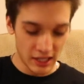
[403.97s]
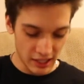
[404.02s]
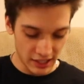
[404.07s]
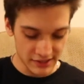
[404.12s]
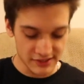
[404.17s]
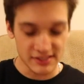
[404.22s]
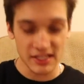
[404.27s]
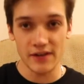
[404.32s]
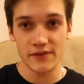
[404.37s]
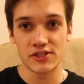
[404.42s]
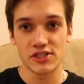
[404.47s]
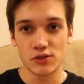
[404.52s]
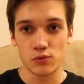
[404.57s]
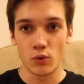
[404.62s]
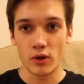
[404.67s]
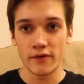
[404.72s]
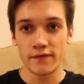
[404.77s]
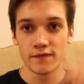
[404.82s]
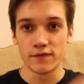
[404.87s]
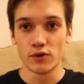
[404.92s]
instead of just
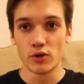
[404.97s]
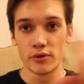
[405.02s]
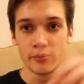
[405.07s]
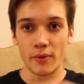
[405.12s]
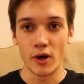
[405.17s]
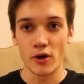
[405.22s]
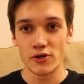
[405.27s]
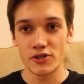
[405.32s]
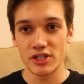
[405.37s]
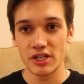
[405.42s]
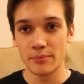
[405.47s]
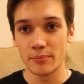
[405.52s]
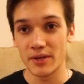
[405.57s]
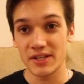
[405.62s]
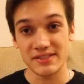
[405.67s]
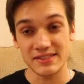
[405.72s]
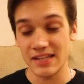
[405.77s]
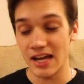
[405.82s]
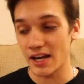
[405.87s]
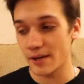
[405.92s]
one fluid motion. But
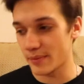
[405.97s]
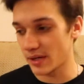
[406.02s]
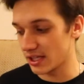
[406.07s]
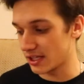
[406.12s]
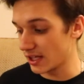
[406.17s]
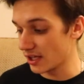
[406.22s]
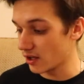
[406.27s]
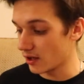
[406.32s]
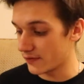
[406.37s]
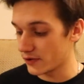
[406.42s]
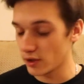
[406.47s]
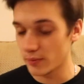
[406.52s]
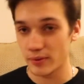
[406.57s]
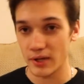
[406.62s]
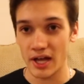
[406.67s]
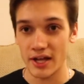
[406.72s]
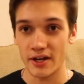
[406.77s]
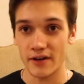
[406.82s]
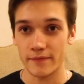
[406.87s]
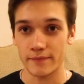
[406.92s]
it's not a big deal. If you
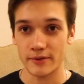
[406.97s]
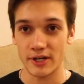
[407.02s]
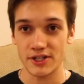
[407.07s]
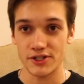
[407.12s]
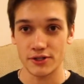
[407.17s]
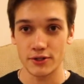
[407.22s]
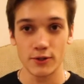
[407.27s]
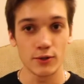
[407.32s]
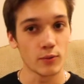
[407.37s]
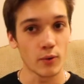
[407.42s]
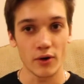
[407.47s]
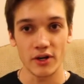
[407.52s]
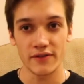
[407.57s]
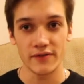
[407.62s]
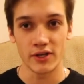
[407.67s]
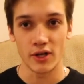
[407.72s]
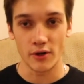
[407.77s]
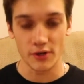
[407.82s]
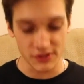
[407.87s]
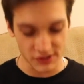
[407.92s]
apply enough pressure, you won't
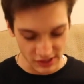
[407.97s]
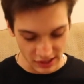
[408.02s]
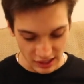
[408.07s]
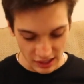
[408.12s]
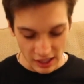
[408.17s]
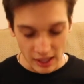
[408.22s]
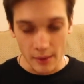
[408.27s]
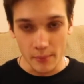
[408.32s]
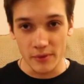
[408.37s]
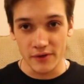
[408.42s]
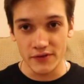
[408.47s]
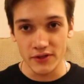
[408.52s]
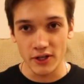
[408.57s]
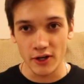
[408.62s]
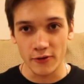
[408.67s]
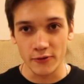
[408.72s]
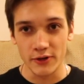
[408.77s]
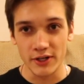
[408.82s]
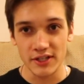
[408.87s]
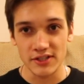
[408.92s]
even notice it. But if you go
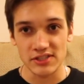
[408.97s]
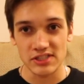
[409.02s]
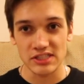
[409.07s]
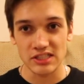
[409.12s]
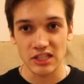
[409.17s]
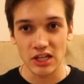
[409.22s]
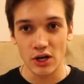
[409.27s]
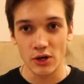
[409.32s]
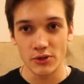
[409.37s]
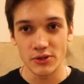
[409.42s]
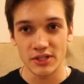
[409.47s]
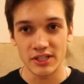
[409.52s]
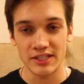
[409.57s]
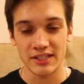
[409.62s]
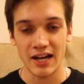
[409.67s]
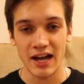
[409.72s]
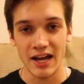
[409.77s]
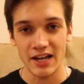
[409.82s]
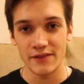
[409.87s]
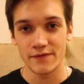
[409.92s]
real slow, you can
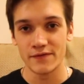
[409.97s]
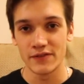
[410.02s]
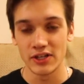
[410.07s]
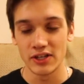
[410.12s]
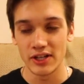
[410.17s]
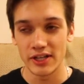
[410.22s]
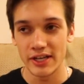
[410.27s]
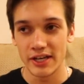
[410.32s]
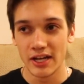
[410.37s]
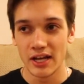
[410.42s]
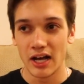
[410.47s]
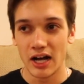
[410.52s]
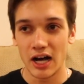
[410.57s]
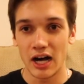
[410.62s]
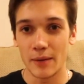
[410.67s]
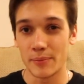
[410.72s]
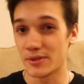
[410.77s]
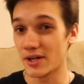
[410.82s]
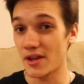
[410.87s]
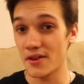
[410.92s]
kind of feel it.
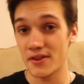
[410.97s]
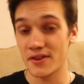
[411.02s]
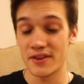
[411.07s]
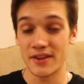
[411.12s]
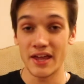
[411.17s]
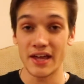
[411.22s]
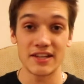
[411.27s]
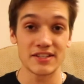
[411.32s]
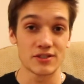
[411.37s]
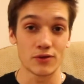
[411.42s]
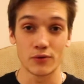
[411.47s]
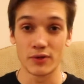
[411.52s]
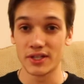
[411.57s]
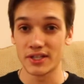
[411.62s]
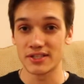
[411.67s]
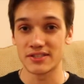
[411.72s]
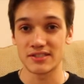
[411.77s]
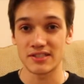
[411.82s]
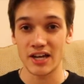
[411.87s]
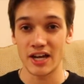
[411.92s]
But other than that, it's a really
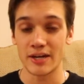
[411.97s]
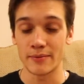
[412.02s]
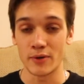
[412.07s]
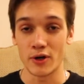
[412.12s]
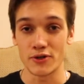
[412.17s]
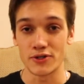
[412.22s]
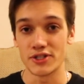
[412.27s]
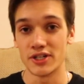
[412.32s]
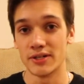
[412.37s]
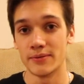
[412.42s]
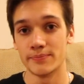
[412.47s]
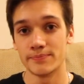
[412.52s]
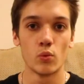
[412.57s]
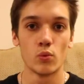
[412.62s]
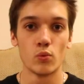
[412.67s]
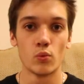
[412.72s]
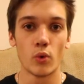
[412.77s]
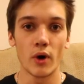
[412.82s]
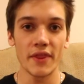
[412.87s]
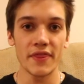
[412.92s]
good sliding motion.
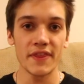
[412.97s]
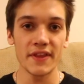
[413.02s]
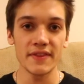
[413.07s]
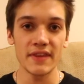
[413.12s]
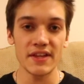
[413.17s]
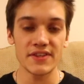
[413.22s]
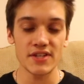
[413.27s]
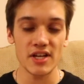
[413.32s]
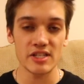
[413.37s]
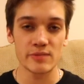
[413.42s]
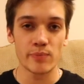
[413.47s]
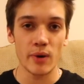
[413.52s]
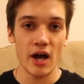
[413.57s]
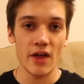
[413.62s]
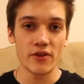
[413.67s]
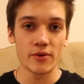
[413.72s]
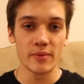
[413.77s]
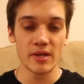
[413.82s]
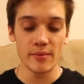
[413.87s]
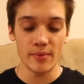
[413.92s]
One thing that does
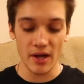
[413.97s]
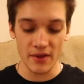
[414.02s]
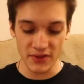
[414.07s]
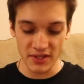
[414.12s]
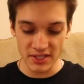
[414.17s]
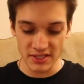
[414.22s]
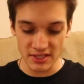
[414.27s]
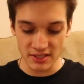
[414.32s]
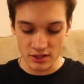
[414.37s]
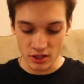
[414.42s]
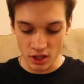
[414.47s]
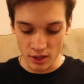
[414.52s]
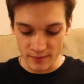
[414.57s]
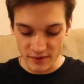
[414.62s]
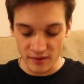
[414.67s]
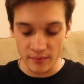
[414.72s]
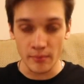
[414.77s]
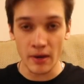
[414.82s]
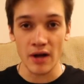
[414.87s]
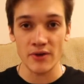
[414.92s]
bother me about this in terms
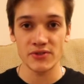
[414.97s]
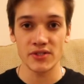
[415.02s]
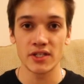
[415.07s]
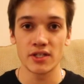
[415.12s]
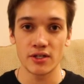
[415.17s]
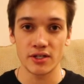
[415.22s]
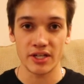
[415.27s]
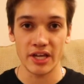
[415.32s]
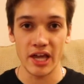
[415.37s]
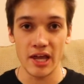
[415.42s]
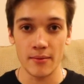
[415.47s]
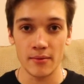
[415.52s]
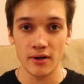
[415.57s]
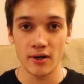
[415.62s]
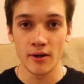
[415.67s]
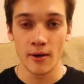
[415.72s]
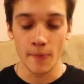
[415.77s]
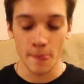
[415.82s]
of mounting your camera